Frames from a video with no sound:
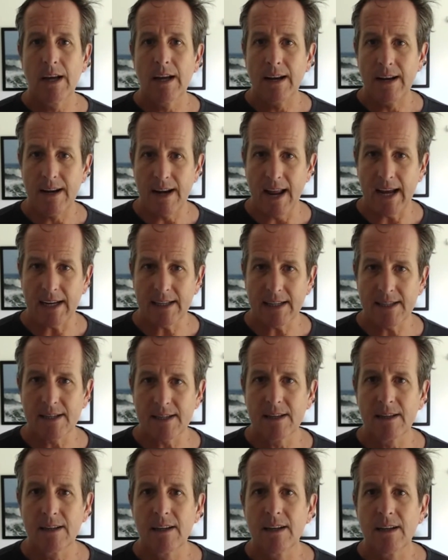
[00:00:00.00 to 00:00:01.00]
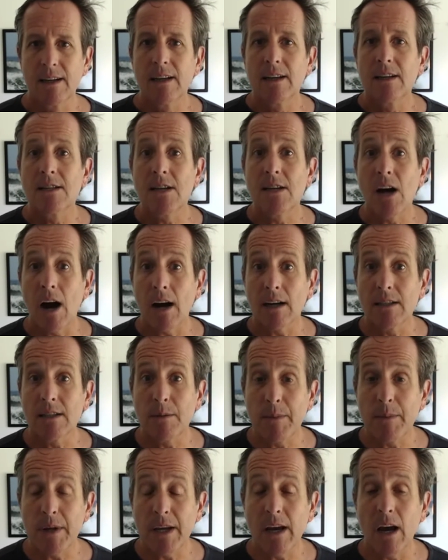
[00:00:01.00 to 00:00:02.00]
Next, talk to
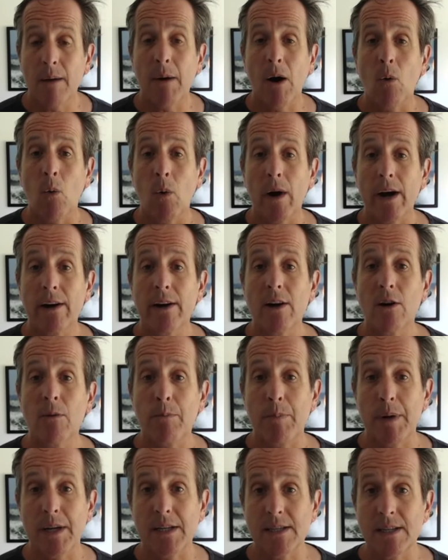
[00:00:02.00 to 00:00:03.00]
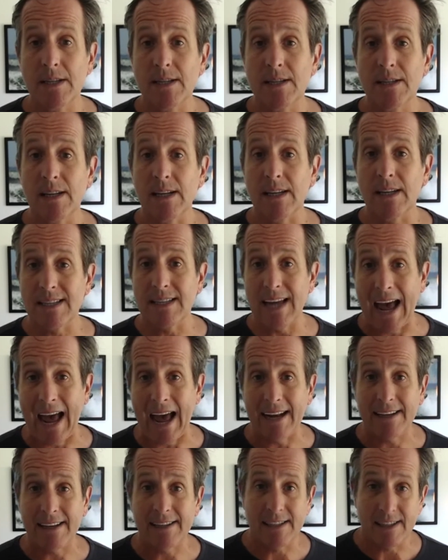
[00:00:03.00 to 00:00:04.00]
me about where your business is
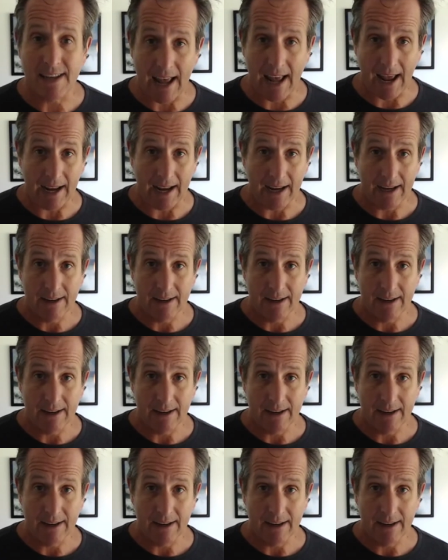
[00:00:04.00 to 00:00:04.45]
at today.